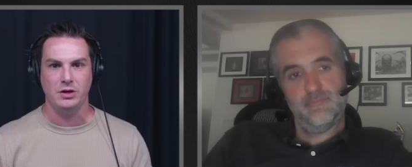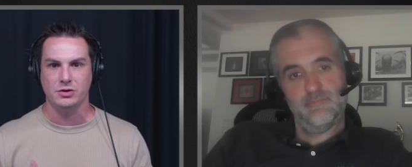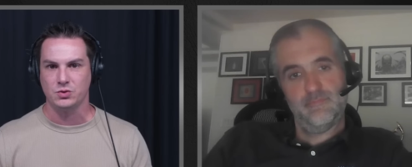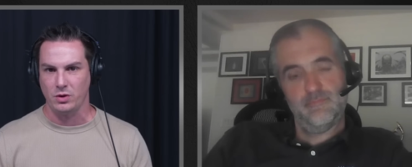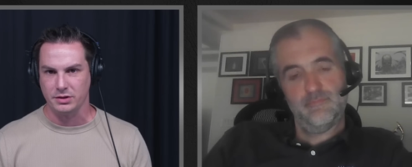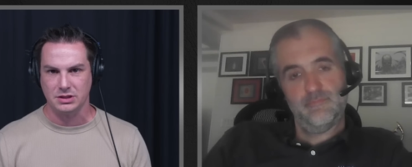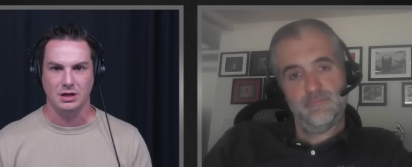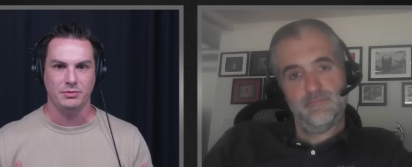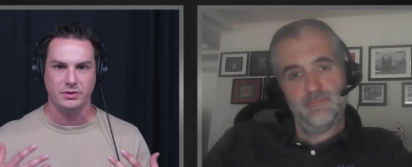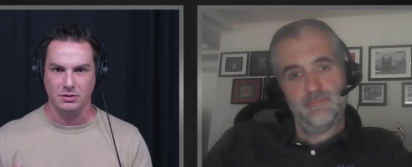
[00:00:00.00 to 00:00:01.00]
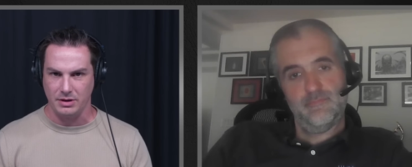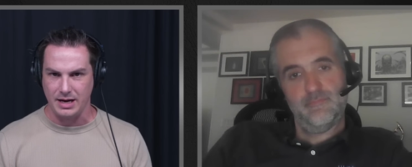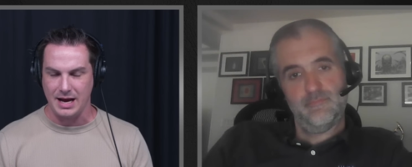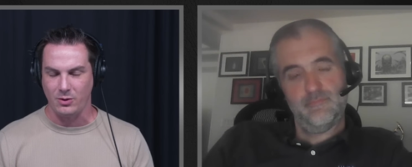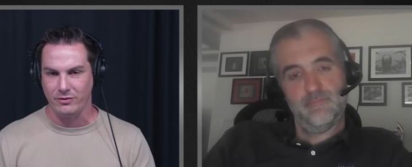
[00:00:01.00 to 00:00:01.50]
Speaker 1: years, where it's come to,
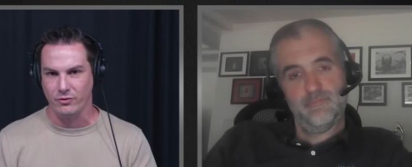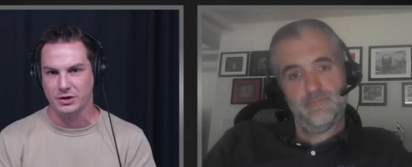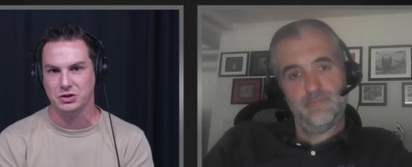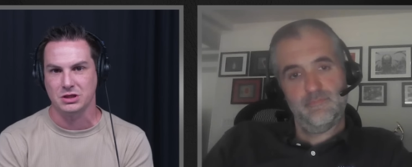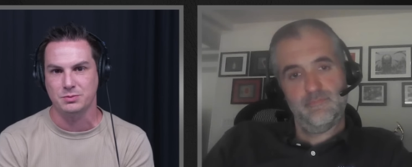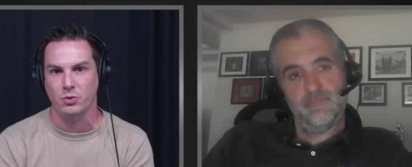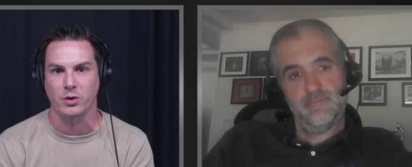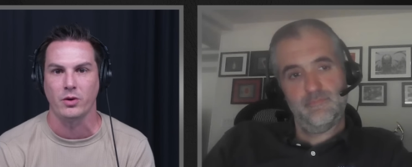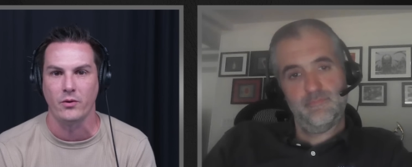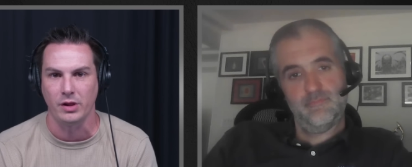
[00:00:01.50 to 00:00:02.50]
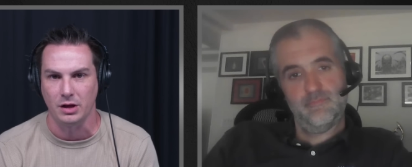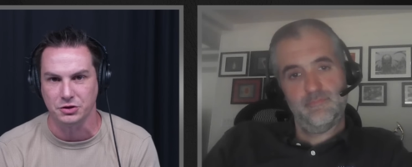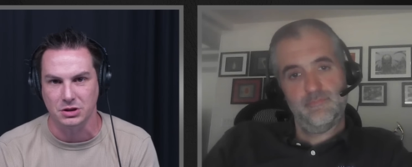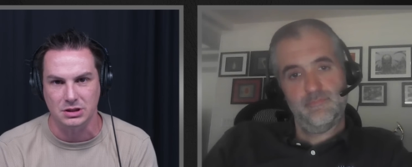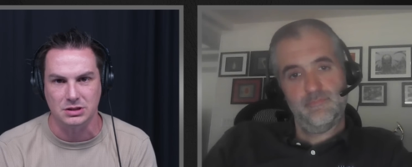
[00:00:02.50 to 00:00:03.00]
and how we've reached this point where we're
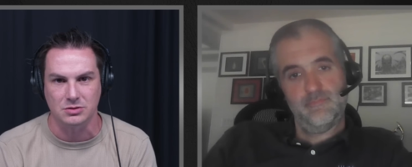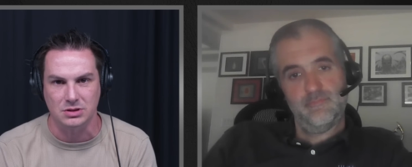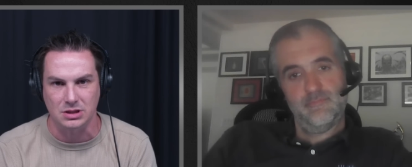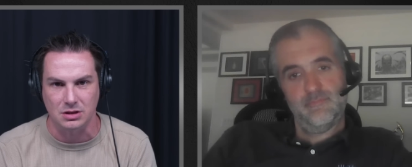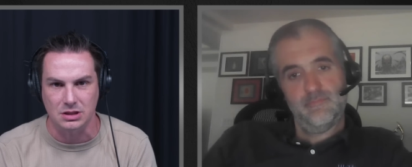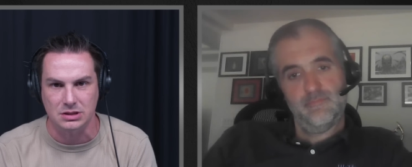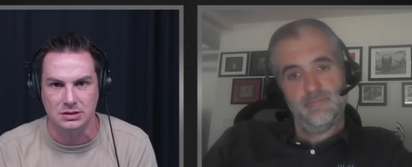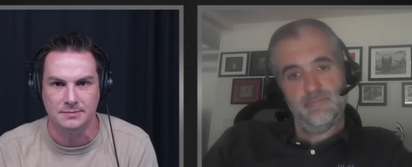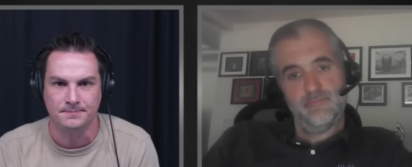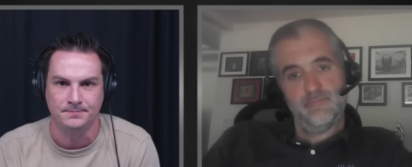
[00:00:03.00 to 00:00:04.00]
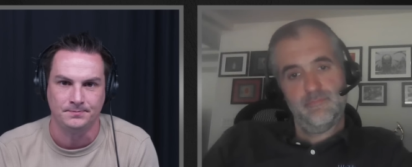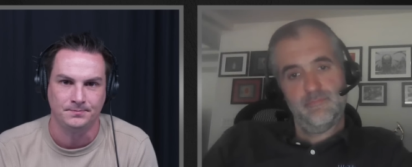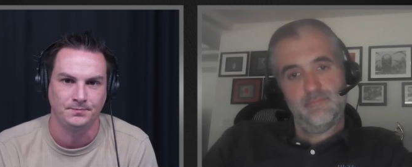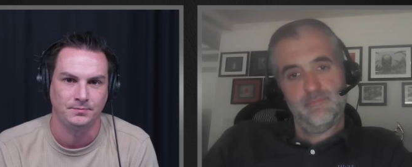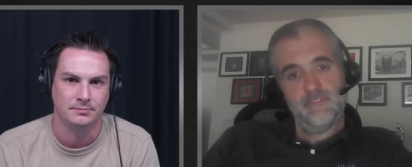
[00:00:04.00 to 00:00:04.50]
launching this new series?
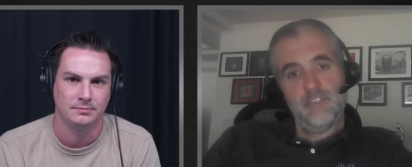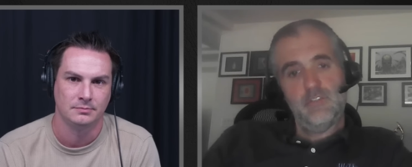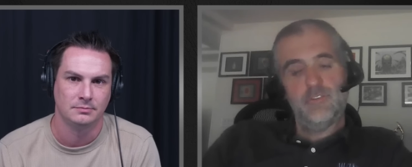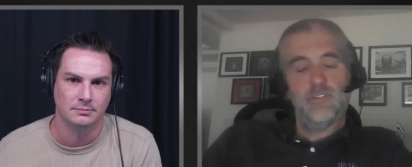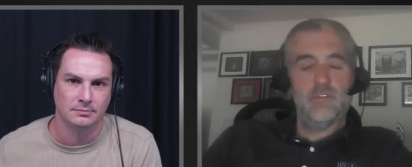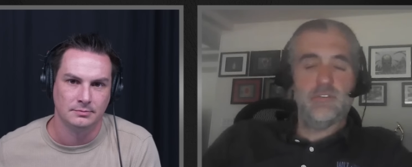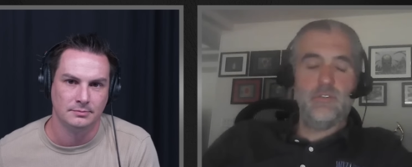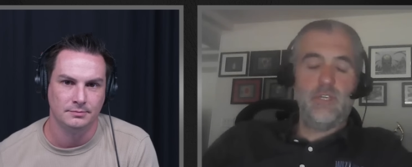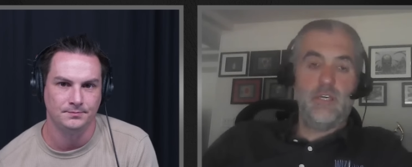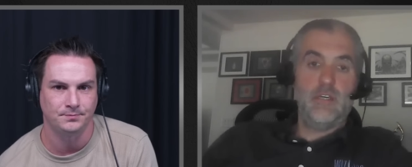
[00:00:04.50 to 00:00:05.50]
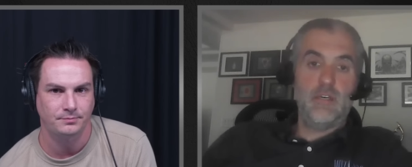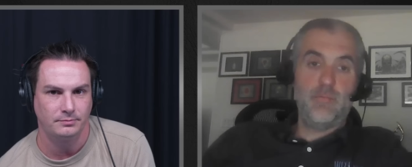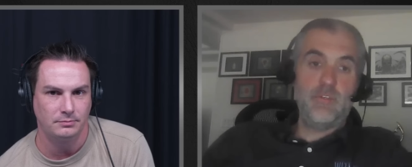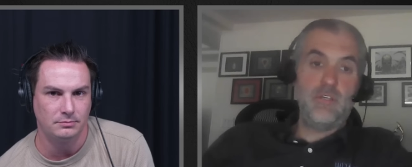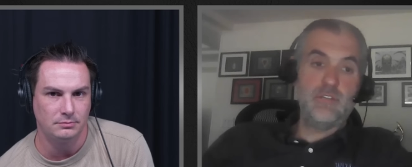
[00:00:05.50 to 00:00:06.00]
Sure. So yeah, a
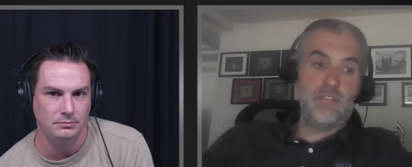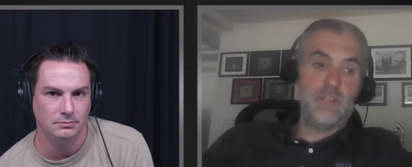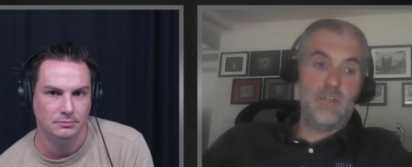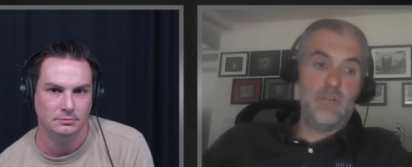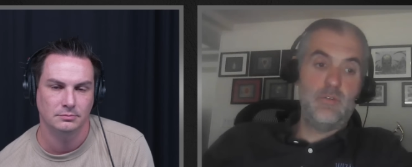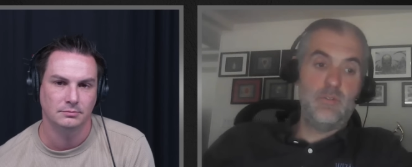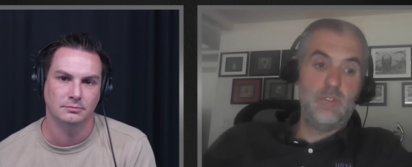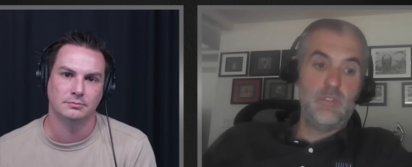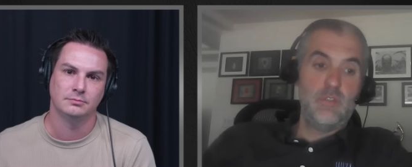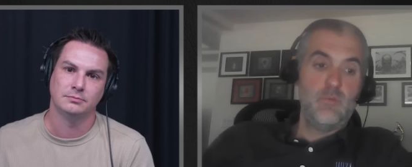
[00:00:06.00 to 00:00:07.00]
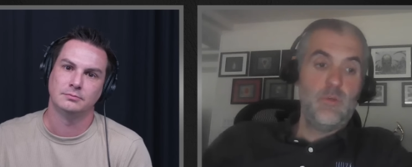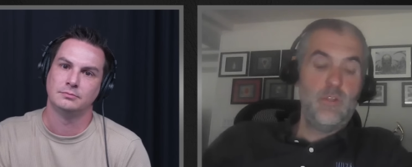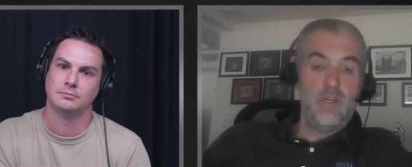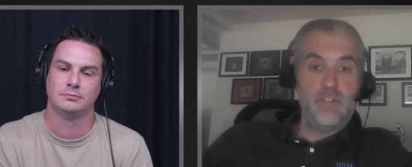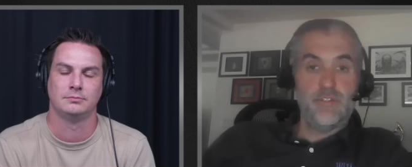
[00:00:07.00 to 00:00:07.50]
couple
Speaker 2: years ago,
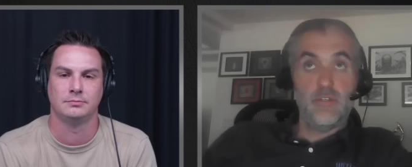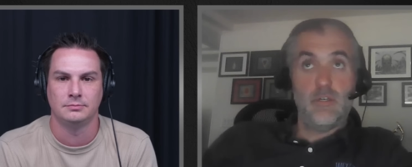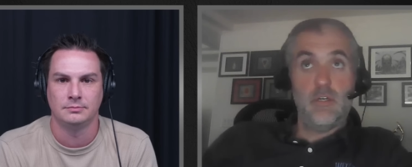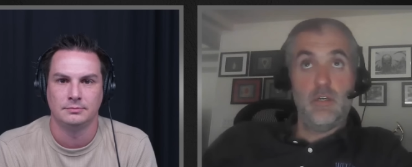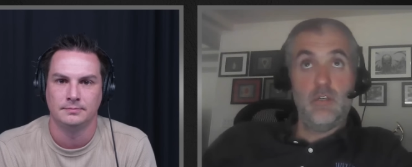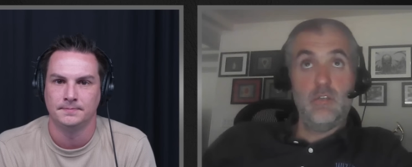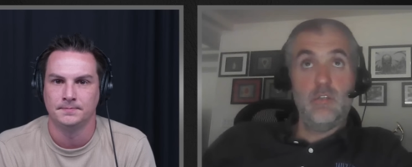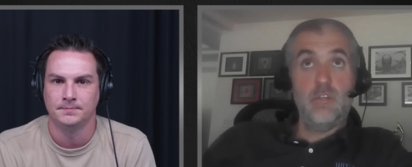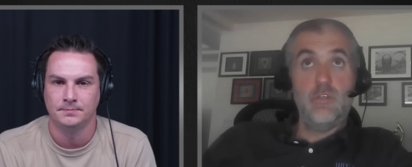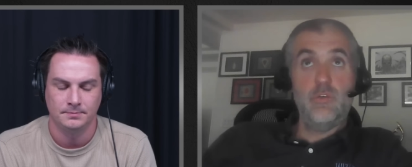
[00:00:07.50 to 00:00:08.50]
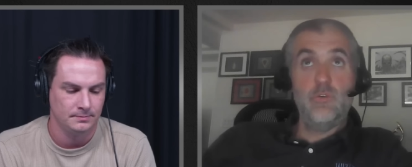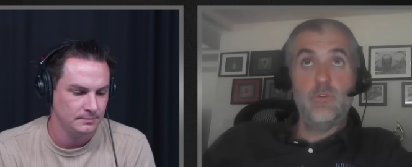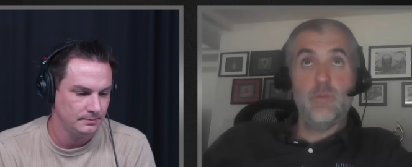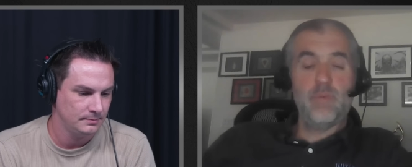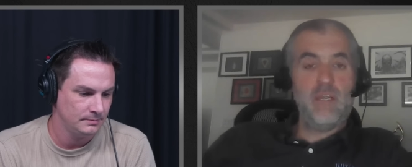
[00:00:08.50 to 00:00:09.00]
we launched our
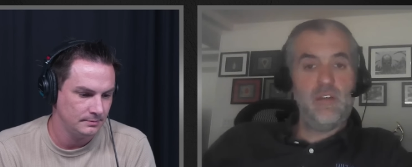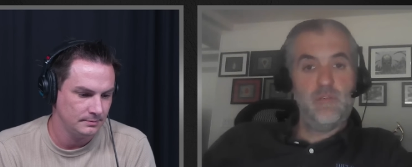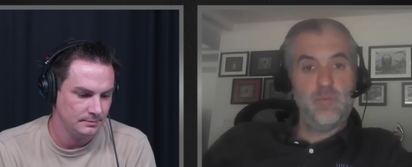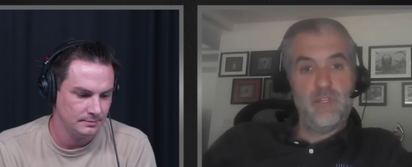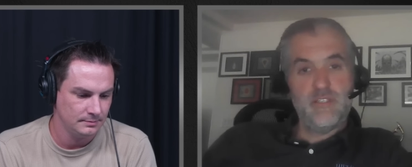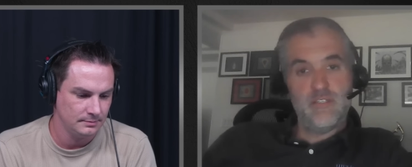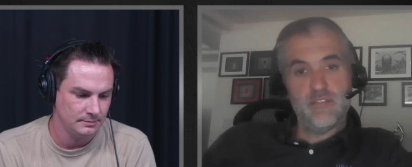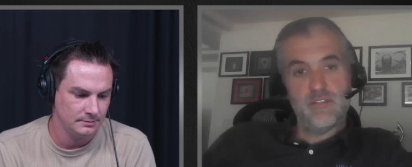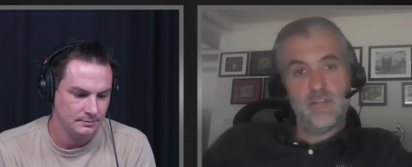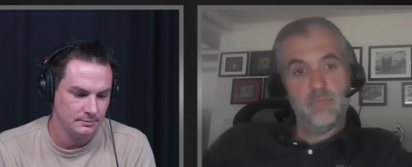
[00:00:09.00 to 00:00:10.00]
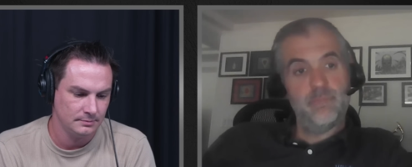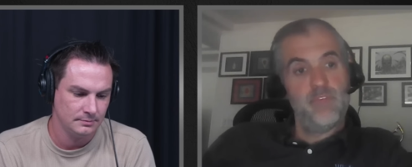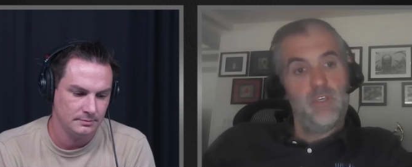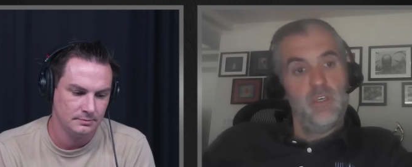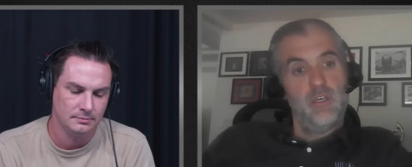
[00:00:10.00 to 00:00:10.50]
new competitive play
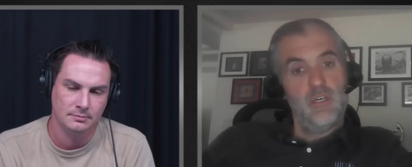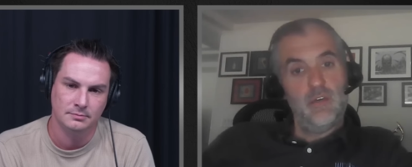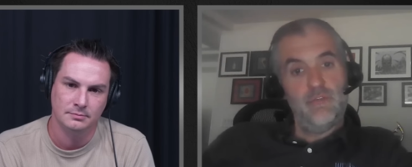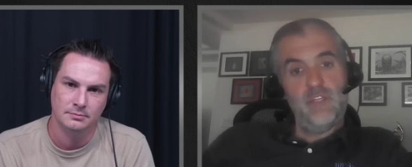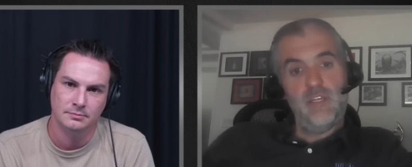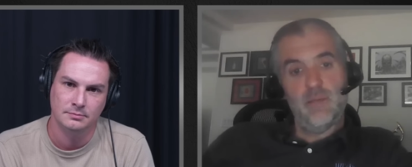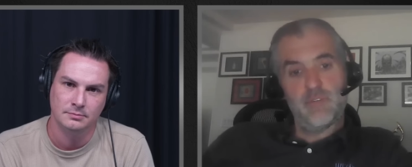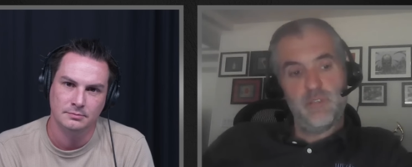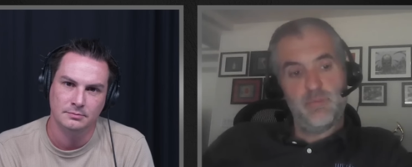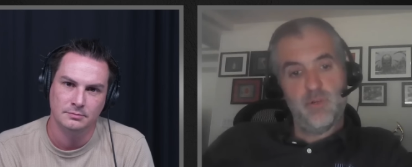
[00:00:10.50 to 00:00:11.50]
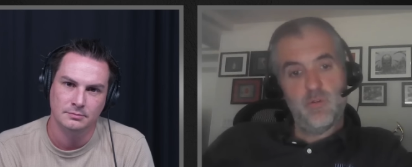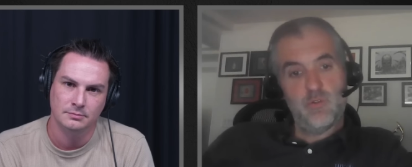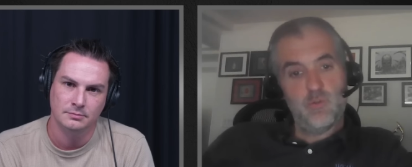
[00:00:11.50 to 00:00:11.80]
system, uh, feeding up to the Pro